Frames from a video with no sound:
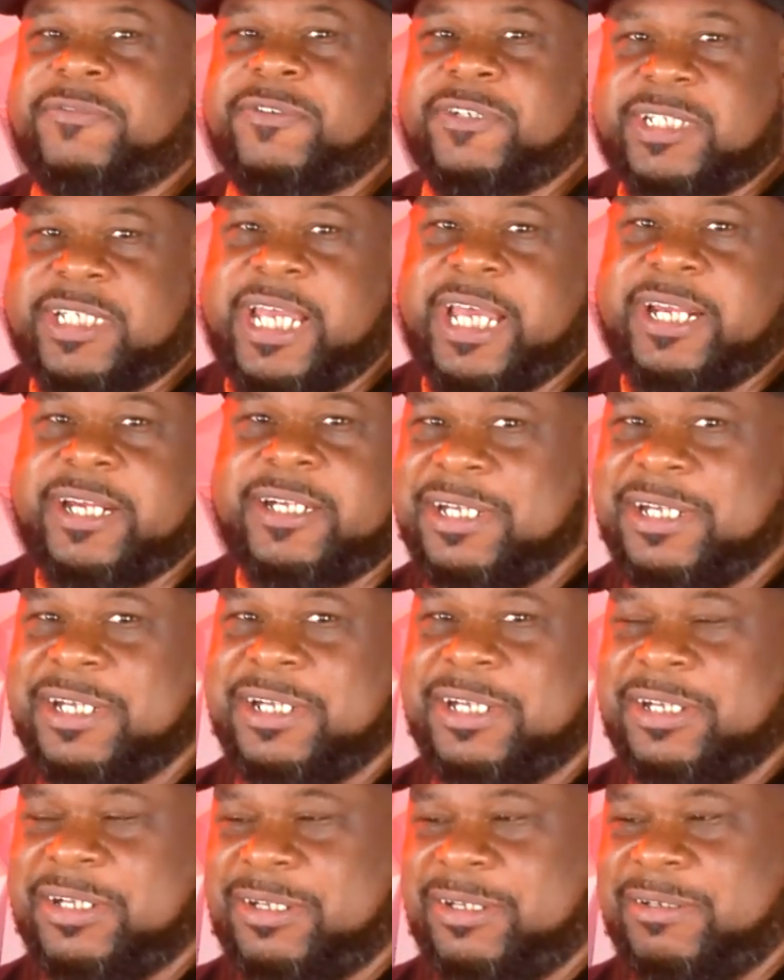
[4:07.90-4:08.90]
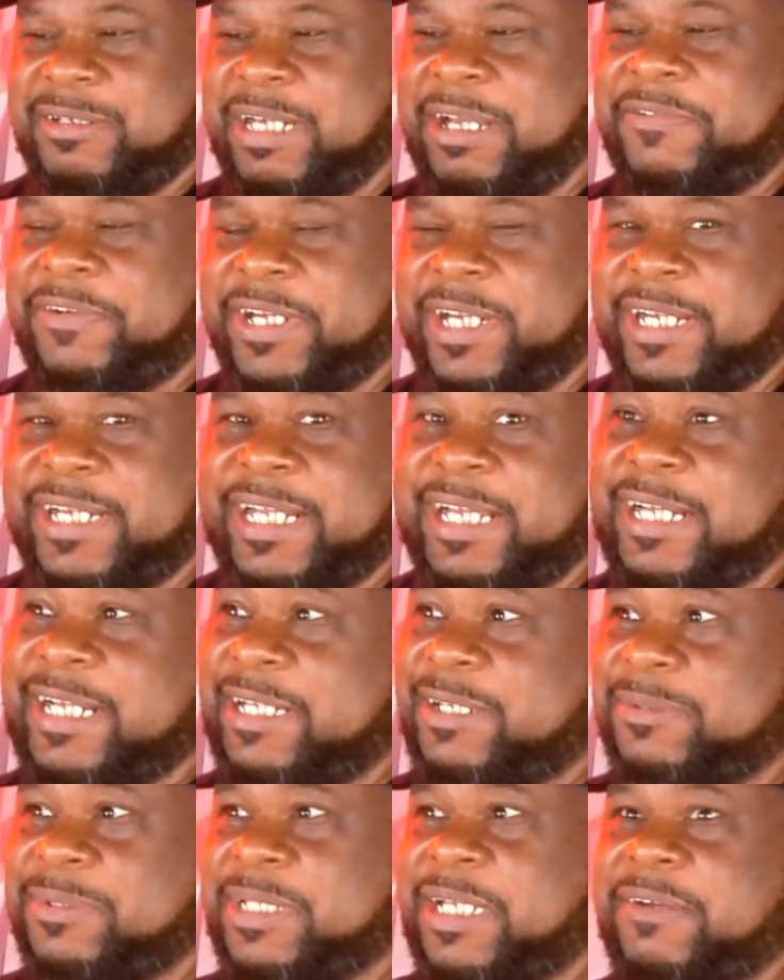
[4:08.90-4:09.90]
for Santa. Left it at that.
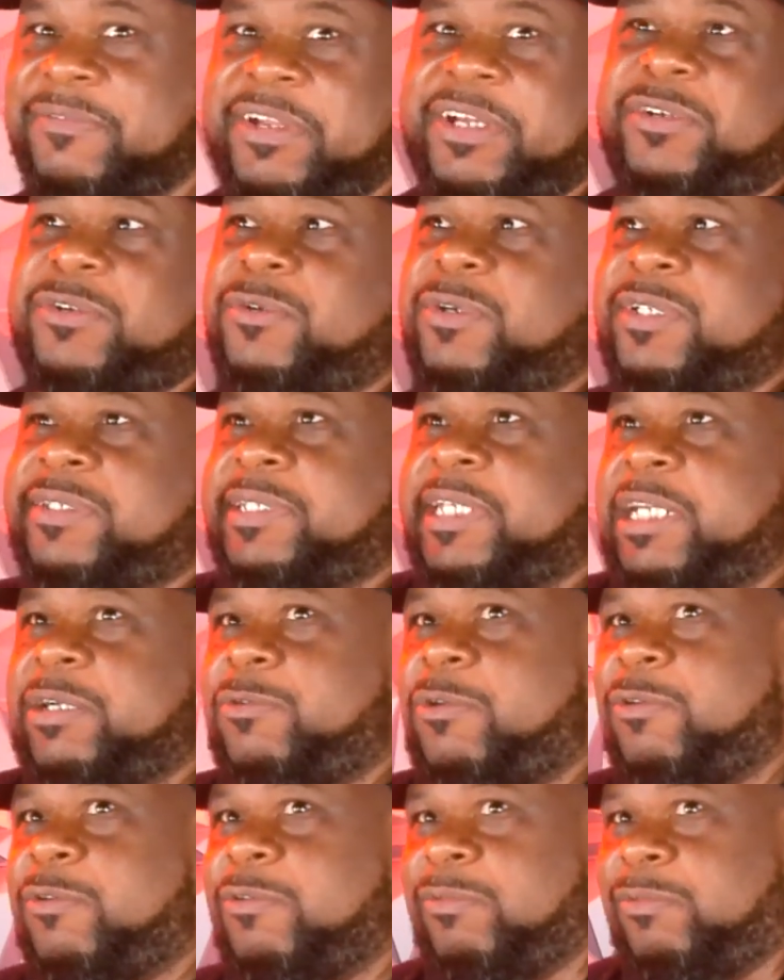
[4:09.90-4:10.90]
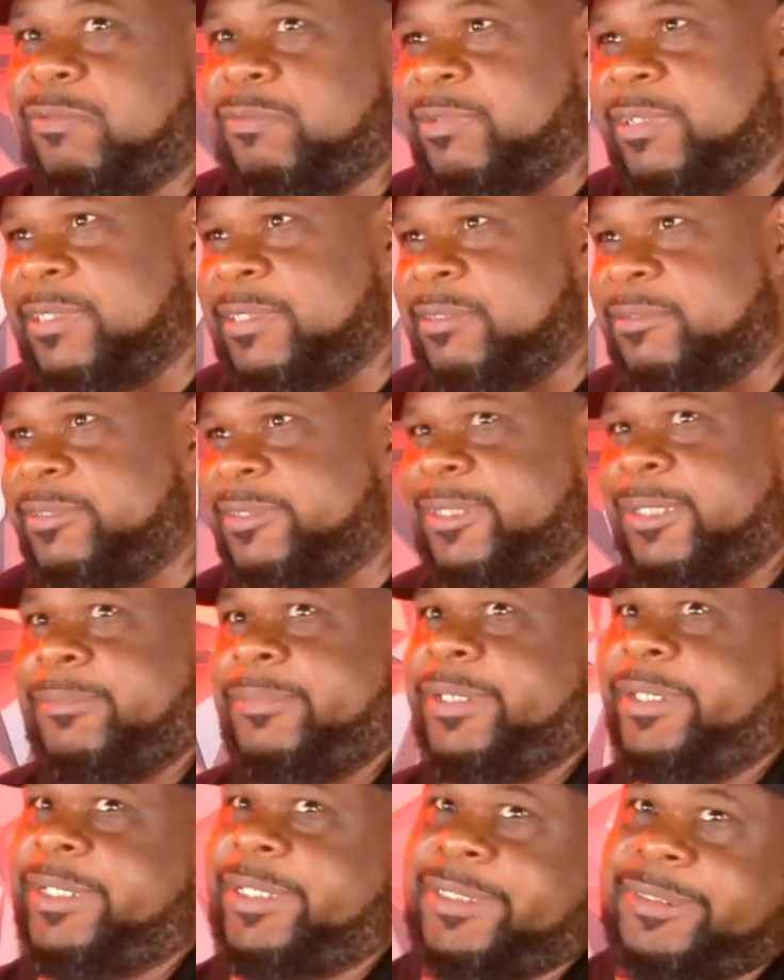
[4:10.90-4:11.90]
Like I'm saying, if they do a sequel, I
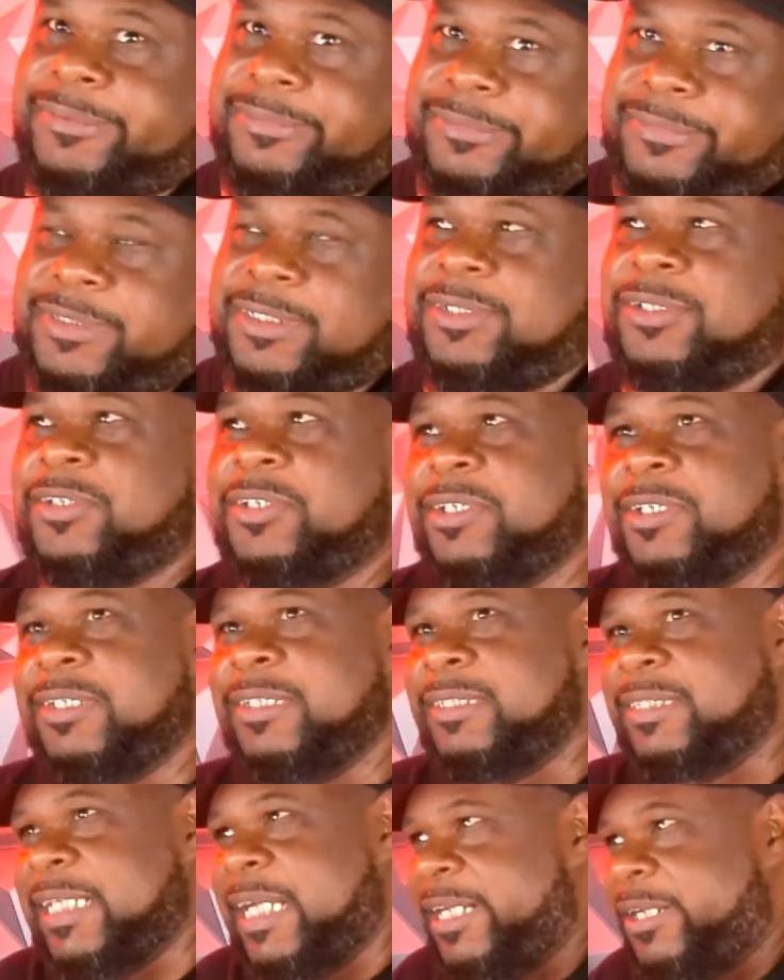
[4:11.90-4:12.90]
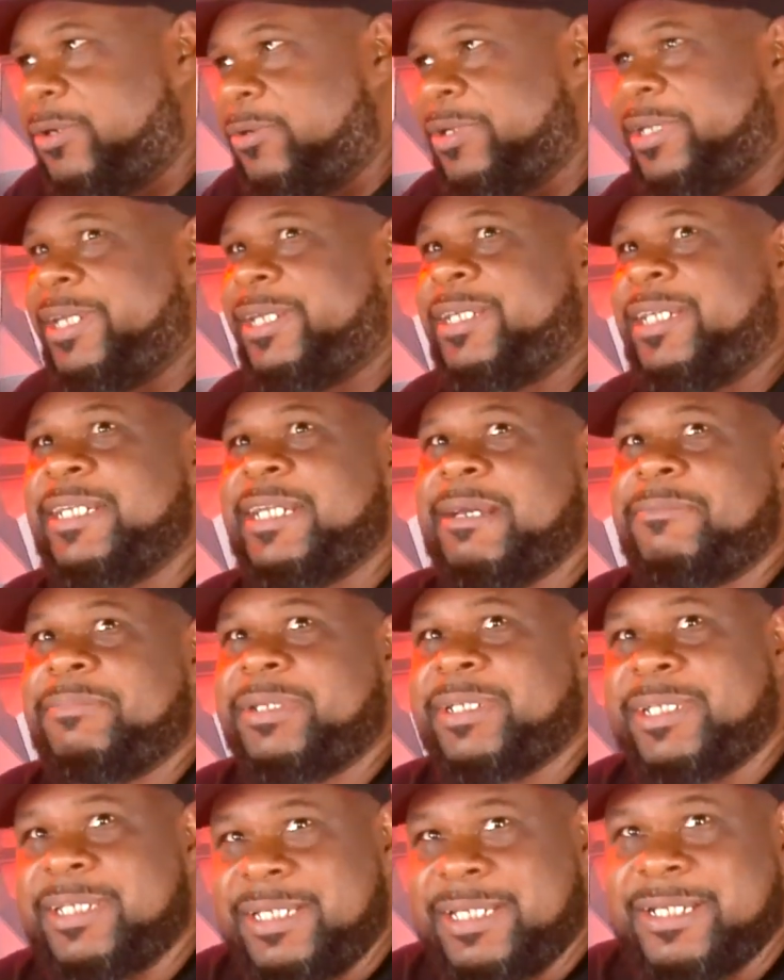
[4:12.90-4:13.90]
mean, Santa gonna get kidnapped
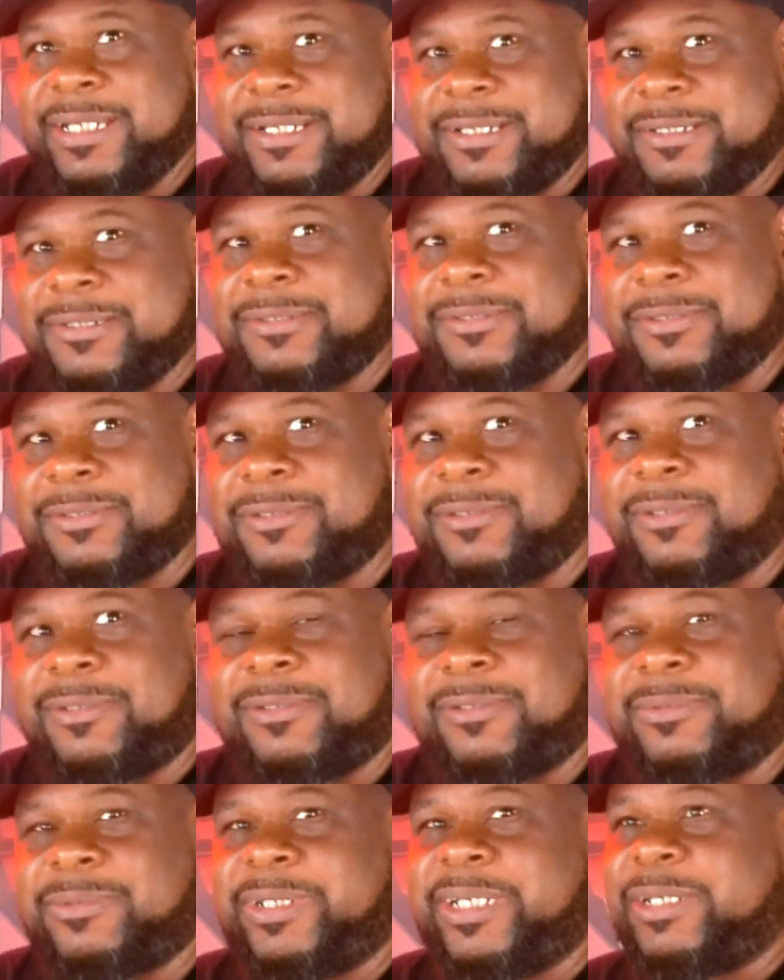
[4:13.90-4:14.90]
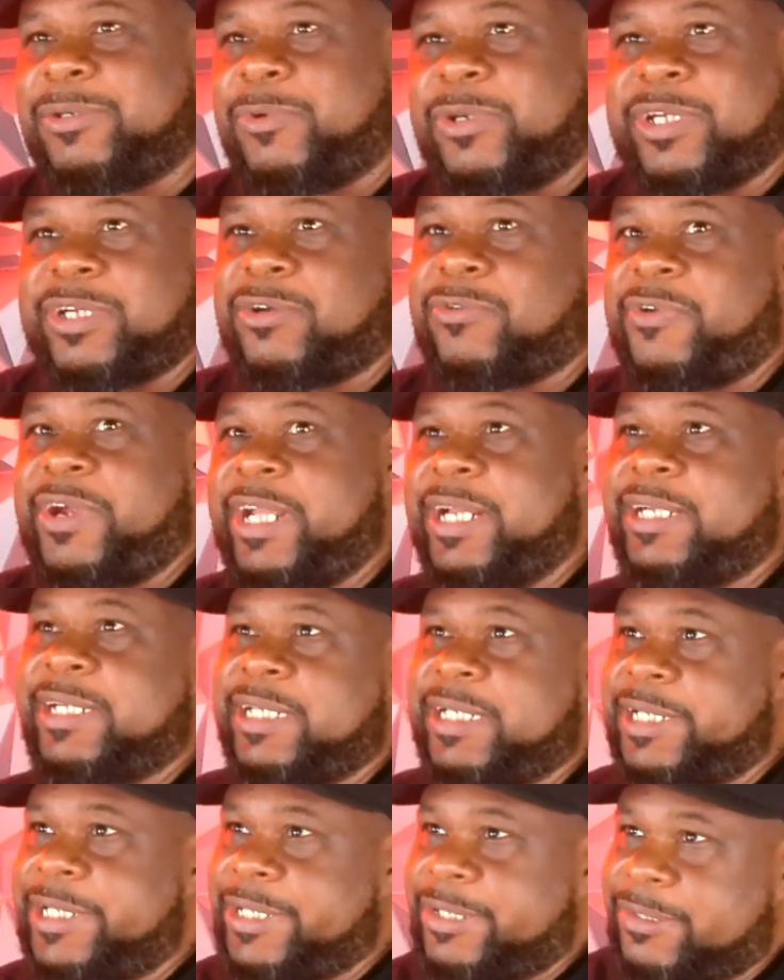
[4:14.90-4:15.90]
again, or what? One of the
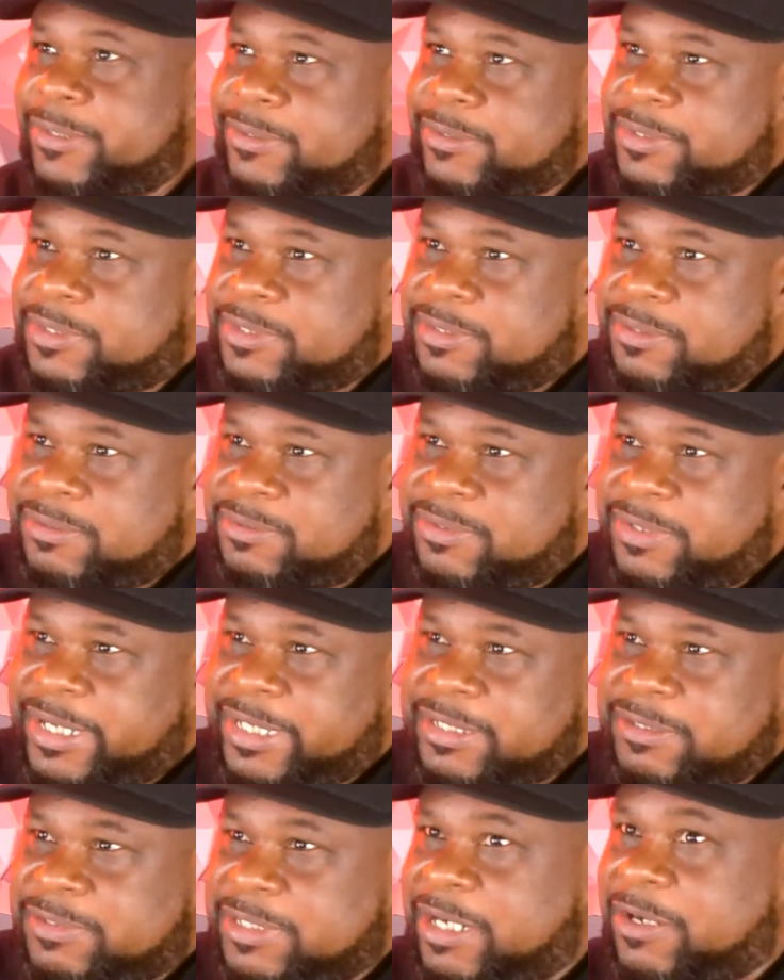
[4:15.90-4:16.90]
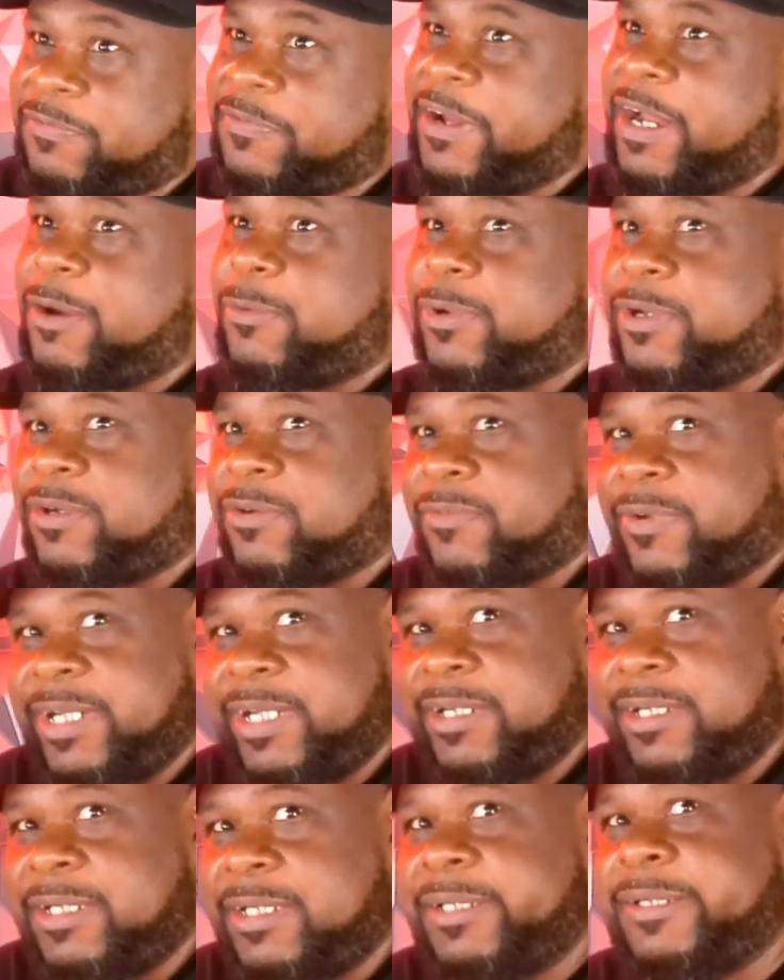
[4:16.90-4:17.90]
reindeers? You gonna have to try to find one of the
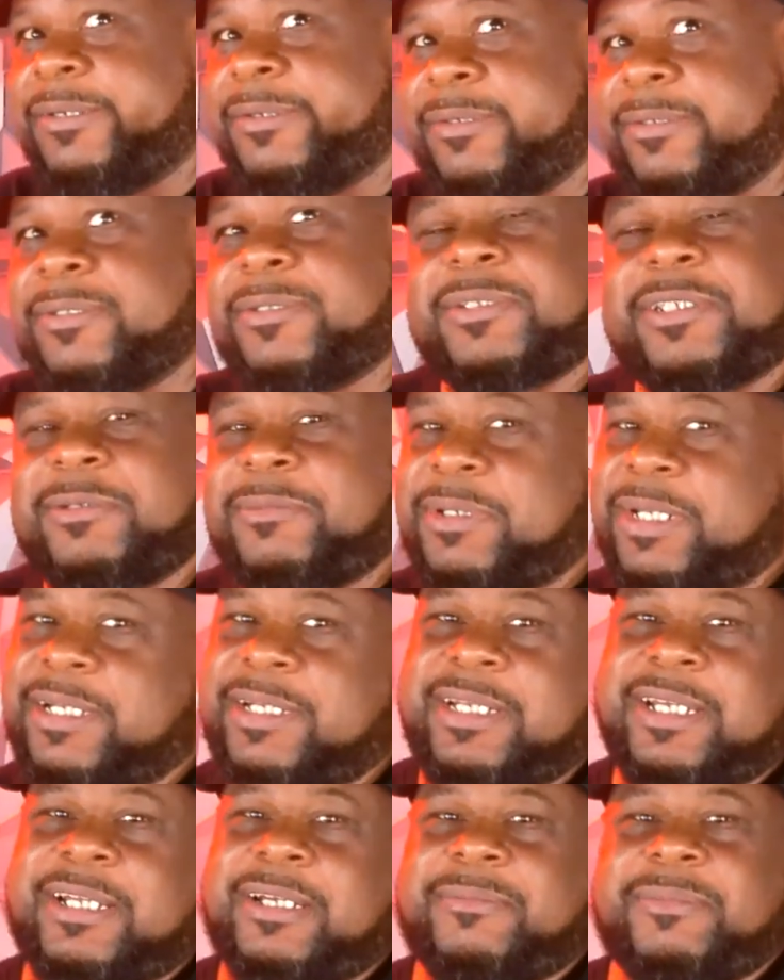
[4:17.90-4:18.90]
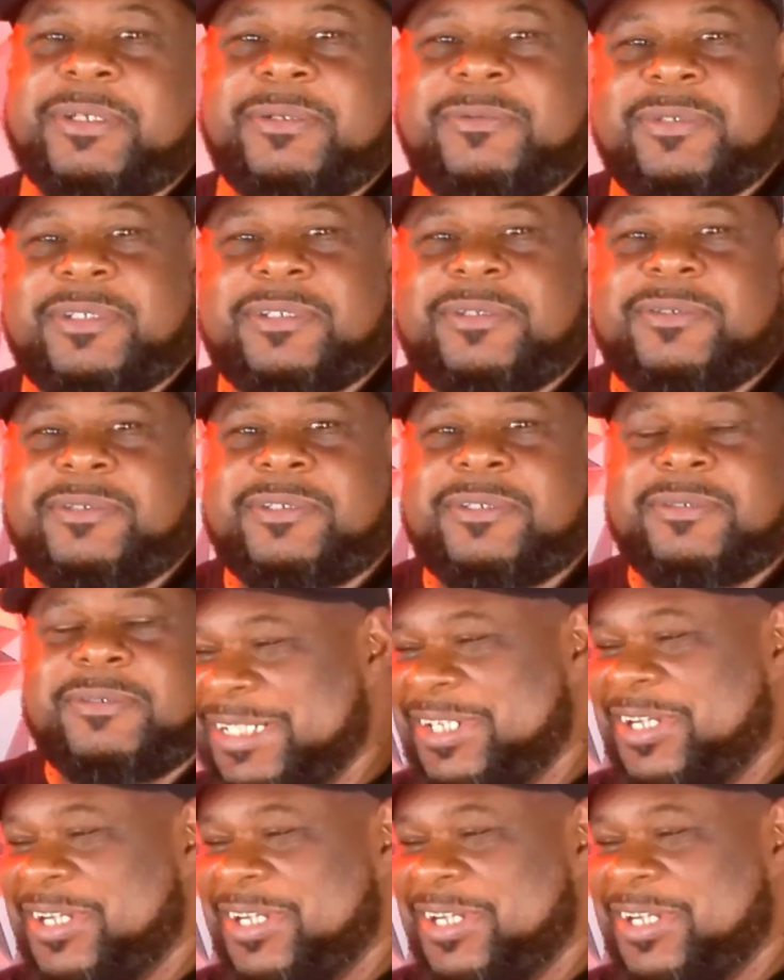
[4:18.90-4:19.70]
reindeers or something like that? I mean, what you gonna do?